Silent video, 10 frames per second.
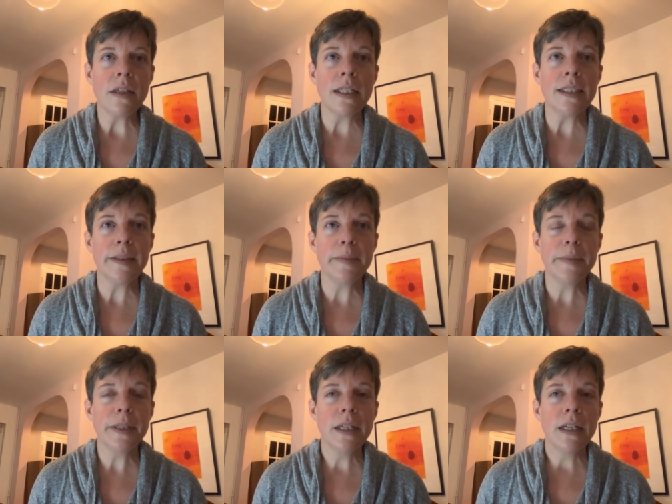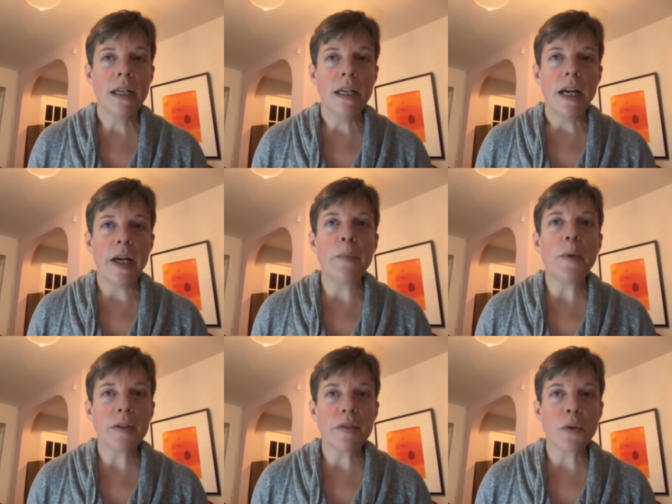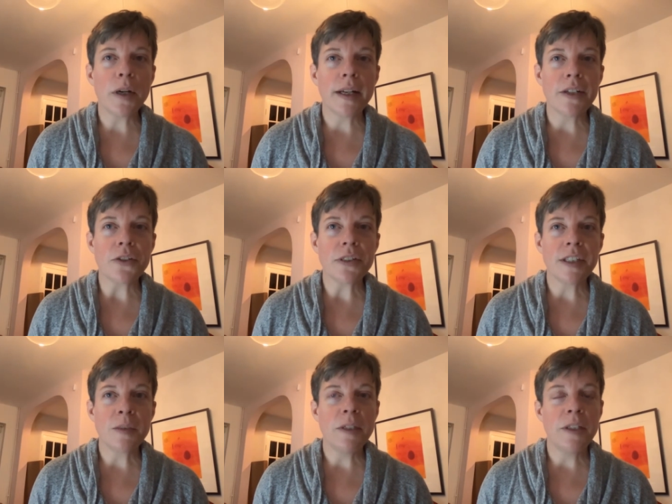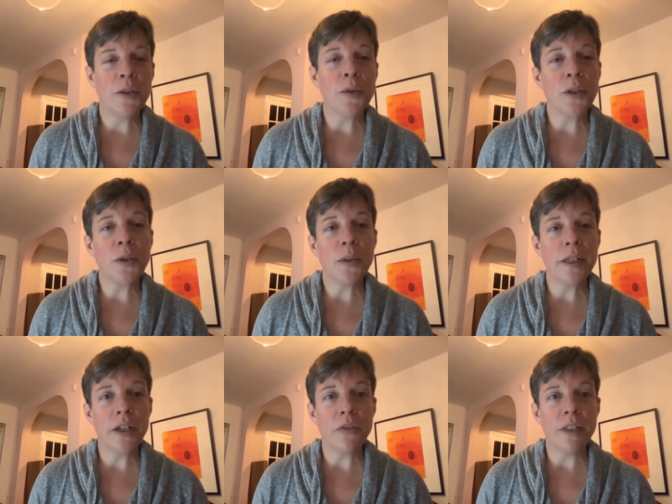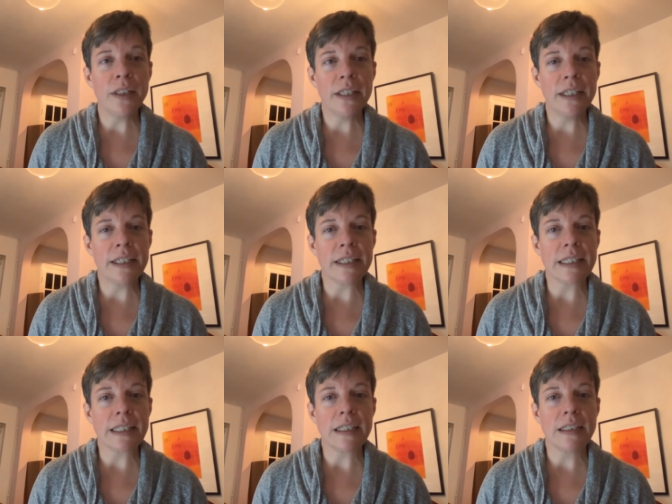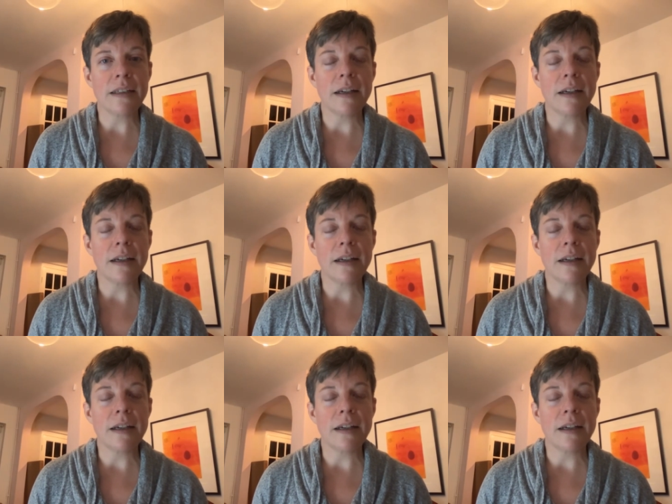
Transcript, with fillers: Um, and one of the organizers said to me, you know, the goal here really is to